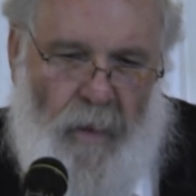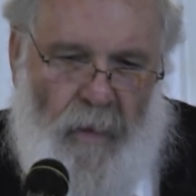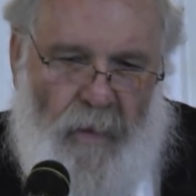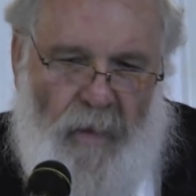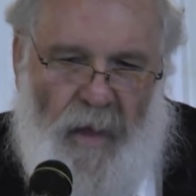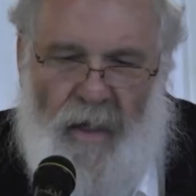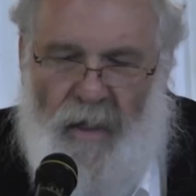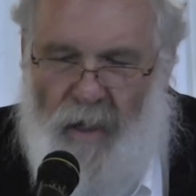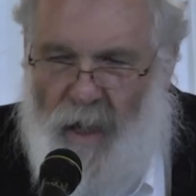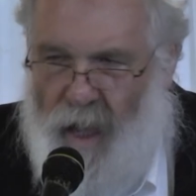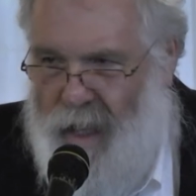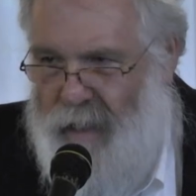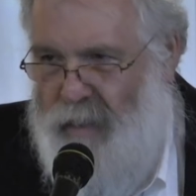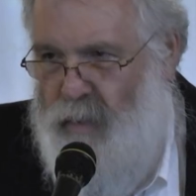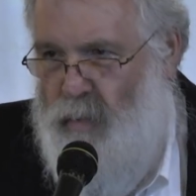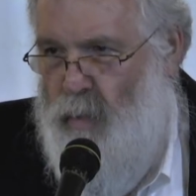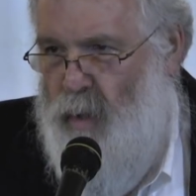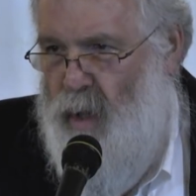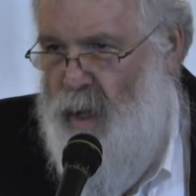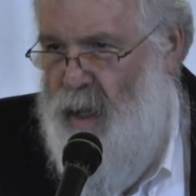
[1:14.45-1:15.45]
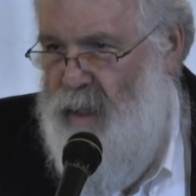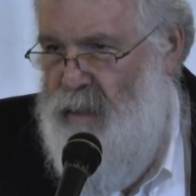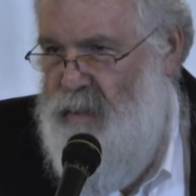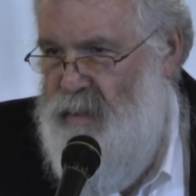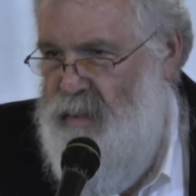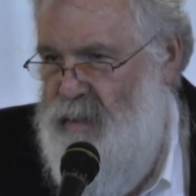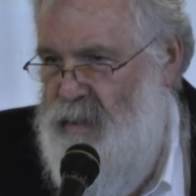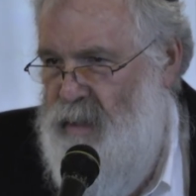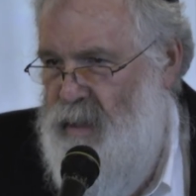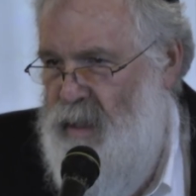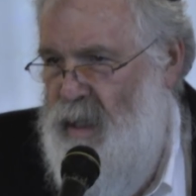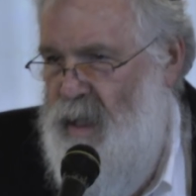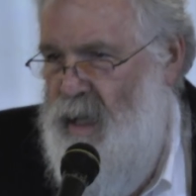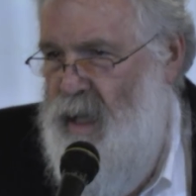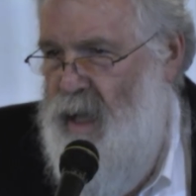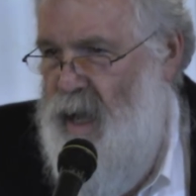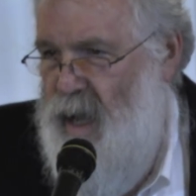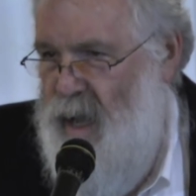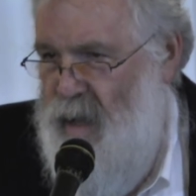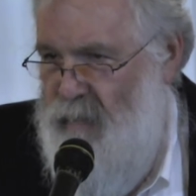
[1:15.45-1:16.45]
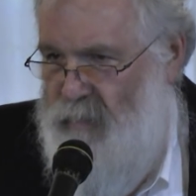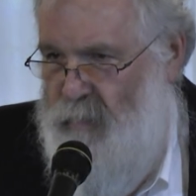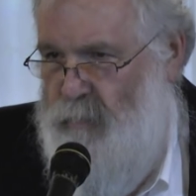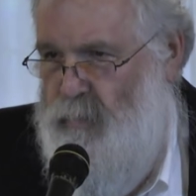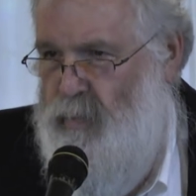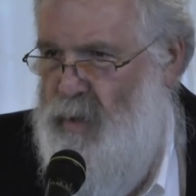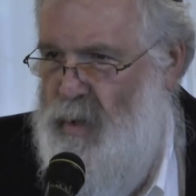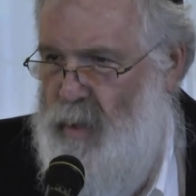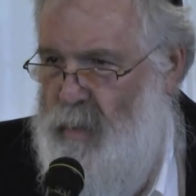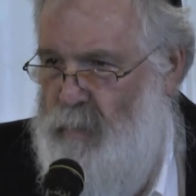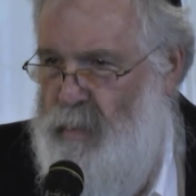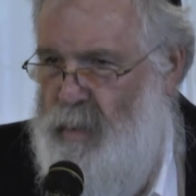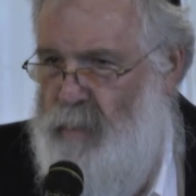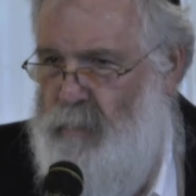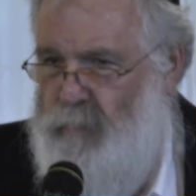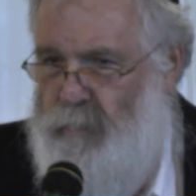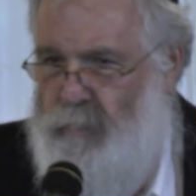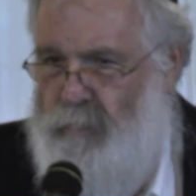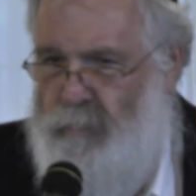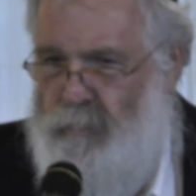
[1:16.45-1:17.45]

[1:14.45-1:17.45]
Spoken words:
that likewise have a problem